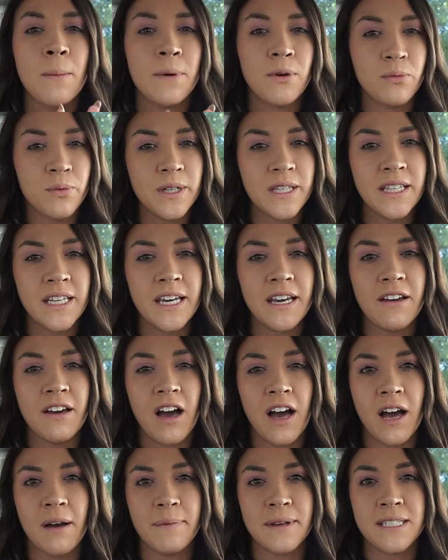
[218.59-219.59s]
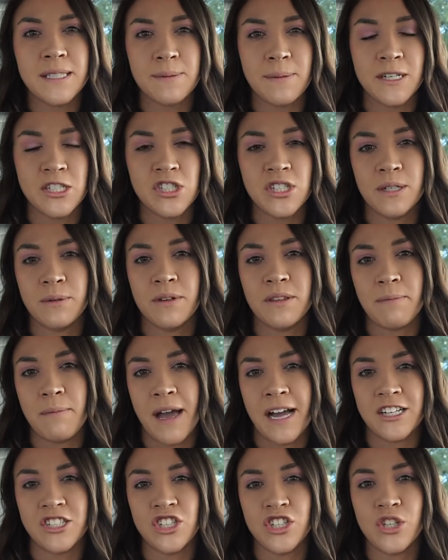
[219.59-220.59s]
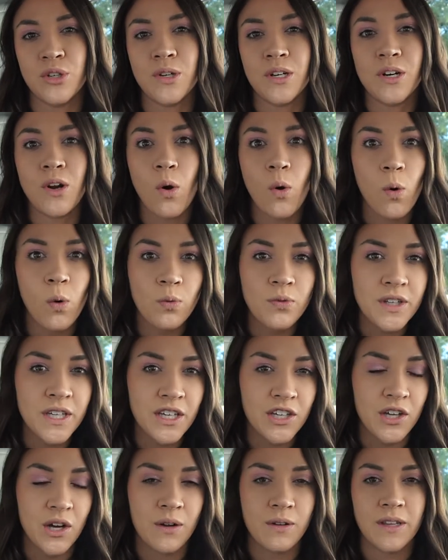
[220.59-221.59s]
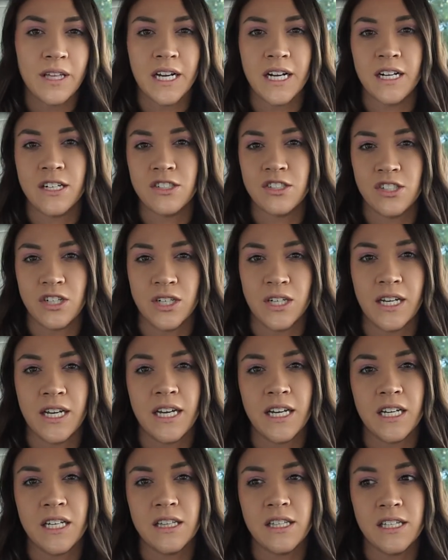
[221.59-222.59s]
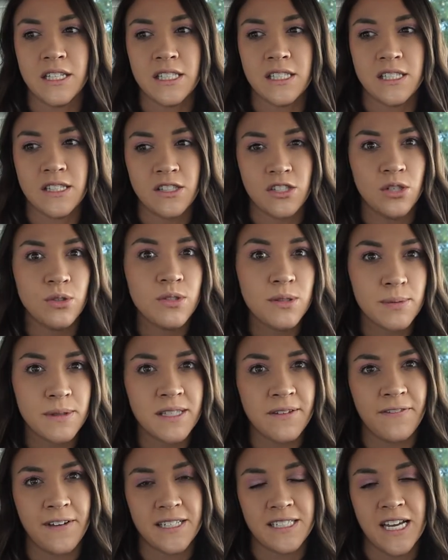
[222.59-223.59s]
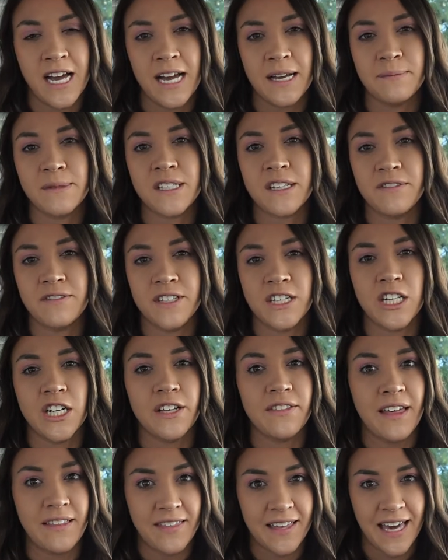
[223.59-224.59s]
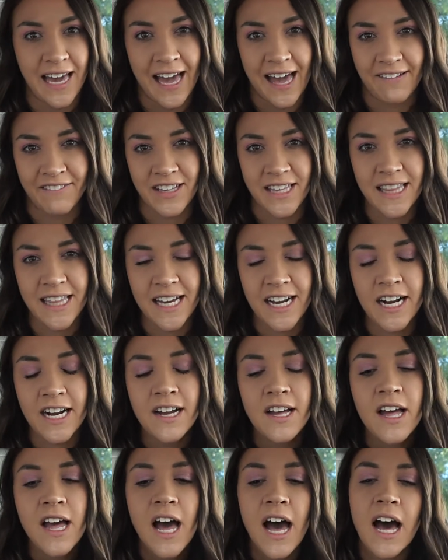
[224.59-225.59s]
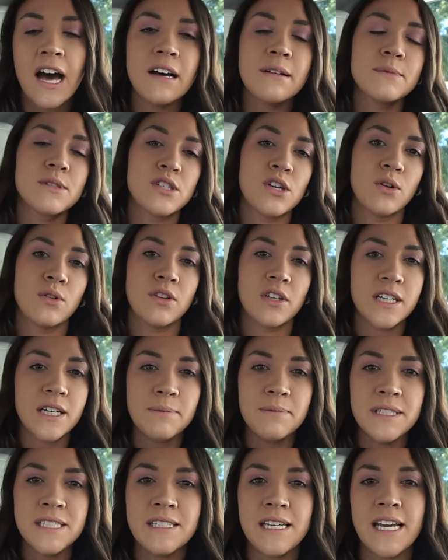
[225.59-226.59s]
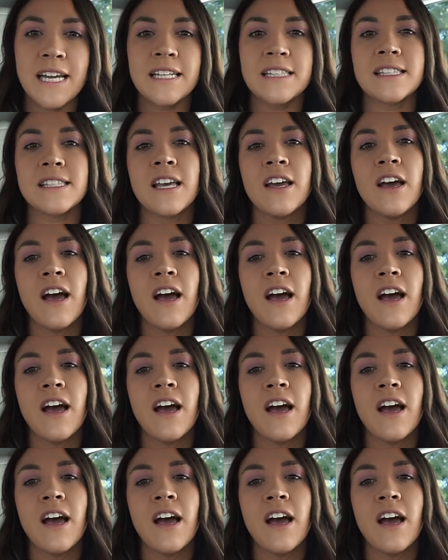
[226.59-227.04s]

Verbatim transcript: but really, um, especially with Magic, you could only go there during this two specific times of year that they have it there. Um, so look up the dates,